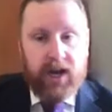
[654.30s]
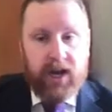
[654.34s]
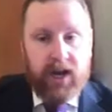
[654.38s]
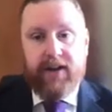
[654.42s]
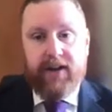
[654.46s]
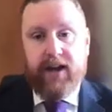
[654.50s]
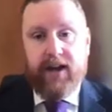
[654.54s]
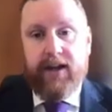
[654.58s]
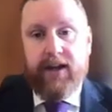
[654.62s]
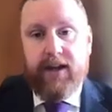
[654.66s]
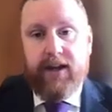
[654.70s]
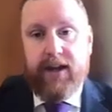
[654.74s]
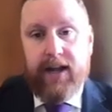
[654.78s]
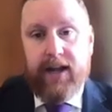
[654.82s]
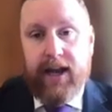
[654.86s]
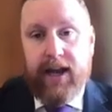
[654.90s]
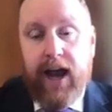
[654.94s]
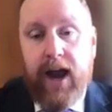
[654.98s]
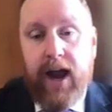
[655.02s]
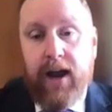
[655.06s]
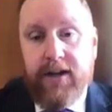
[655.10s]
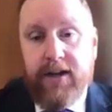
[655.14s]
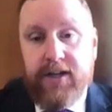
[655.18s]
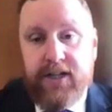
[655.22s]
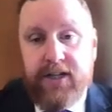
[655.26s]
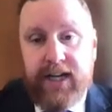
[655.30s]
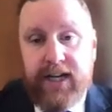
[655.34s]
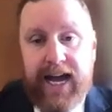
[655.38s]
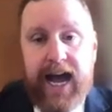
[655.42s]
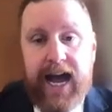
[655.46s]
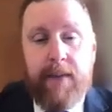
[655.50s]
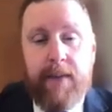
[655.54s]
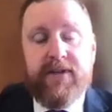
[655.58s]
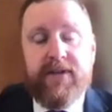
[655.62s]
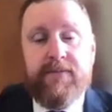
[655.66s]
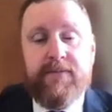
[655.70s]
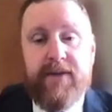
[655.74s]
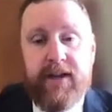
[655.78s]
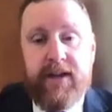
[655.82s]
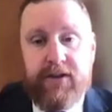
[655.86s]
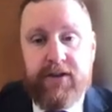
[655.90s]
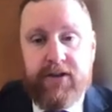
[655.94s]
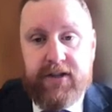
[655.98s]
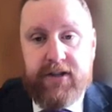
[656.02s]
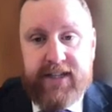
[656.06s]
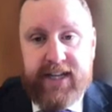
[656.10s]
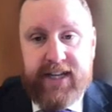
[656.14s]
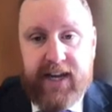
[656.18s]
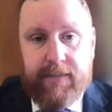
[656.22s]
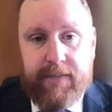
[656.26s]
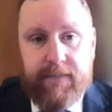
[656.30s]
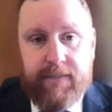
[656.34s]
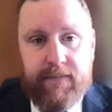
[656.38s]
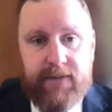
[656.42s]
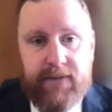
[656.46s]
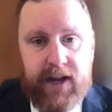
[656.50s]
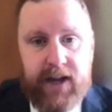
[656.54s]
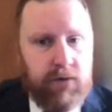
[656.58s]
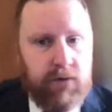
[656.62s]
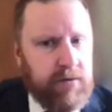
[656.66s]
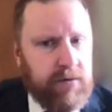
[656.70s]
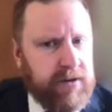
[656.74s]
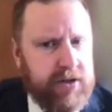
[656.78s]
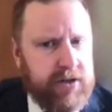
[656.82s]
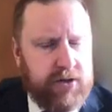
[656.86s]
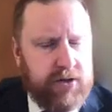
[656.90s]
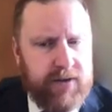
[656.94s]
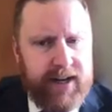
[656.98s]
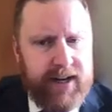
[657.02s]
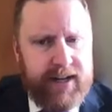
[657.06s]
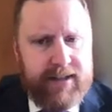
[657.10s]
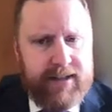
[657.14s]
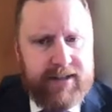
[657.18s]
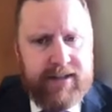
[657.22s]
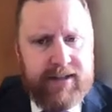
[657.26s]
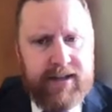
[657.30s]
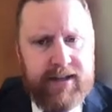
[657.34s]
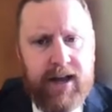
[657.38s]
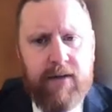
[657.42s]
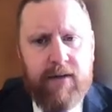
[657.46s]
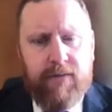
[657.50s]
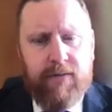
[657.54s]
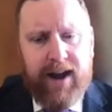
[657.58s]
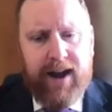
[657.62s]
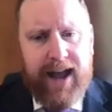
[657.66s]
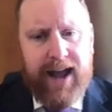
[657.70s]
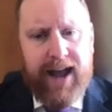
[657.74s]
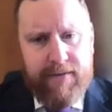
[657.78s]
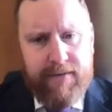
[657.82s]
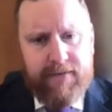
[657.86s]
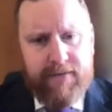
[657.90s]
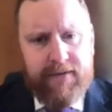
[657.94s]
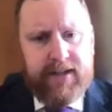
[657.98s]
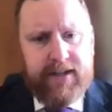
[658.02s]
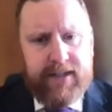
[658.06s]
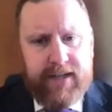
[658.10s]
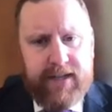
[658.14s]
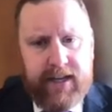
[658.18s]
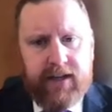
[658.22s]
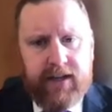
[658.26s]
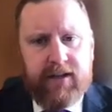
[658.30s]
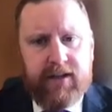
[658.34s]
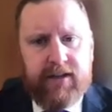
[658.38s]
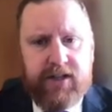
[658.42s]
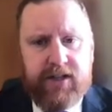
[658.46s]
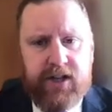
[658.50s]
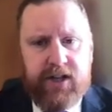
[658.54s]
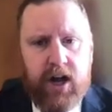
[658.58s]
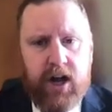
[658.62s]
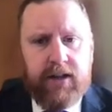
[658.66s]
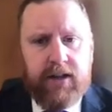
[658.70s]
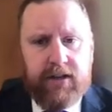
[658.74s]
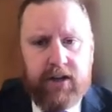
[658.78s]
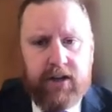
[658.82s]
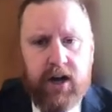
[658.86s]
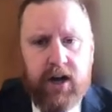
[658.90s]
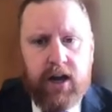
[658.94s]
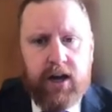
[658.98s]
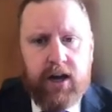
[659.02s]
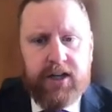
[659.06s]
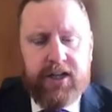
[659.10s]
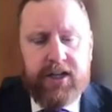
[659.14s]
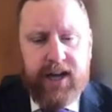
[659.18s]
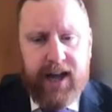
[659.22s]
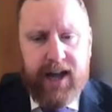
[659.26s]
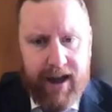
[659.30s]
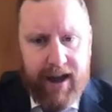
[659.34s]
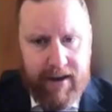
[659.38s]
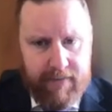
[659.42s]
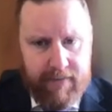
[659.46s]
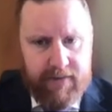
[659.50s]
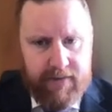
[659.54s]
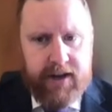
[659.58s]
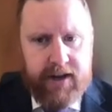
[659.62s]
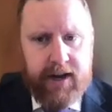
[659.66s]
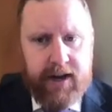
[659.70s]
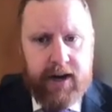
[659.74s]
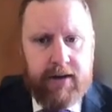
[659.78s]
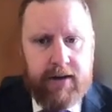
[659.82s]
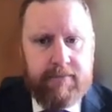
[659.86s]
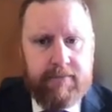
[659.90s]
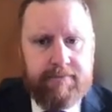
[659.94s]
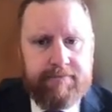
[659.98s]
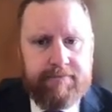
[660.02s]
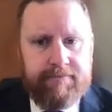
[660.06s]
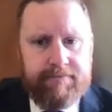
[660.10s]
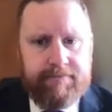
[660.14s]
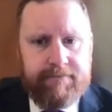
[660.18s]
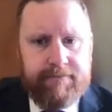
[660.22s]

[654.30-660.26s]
We have a large campus ministry team that run retreats for every single child in the college every year.